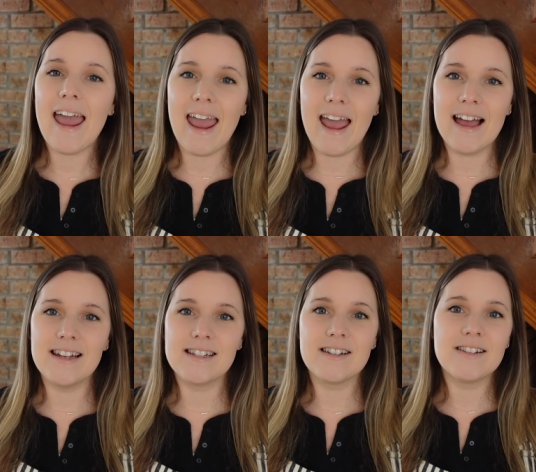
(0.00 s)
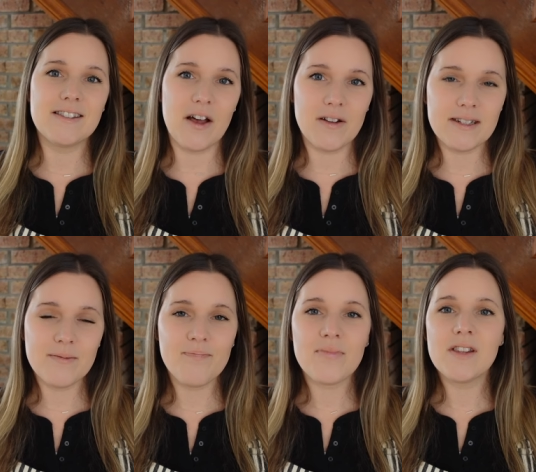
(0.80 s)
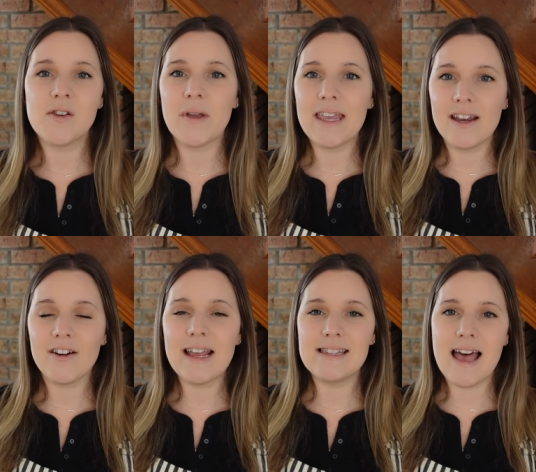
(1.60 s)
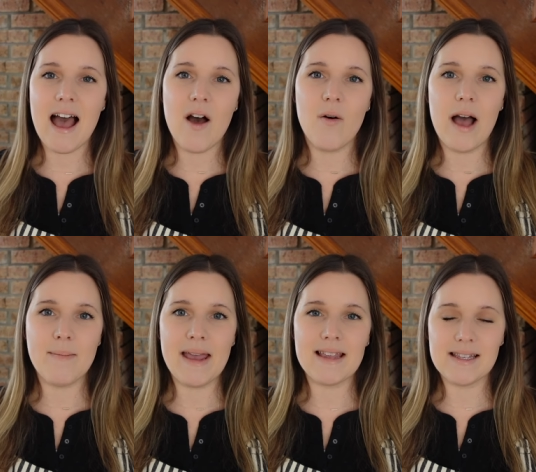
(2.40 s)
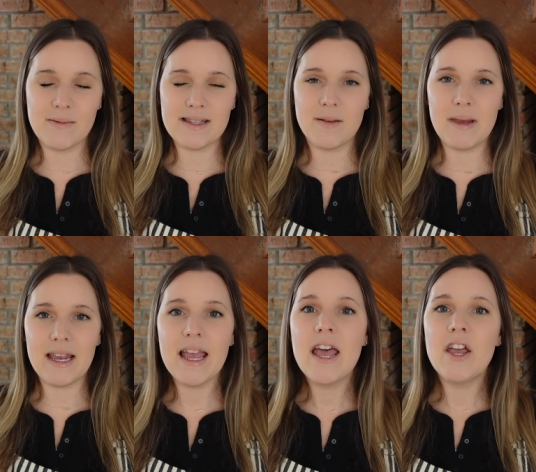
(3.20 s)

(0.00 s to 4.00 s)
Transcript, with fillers: and salt. So here is how I make this recipe.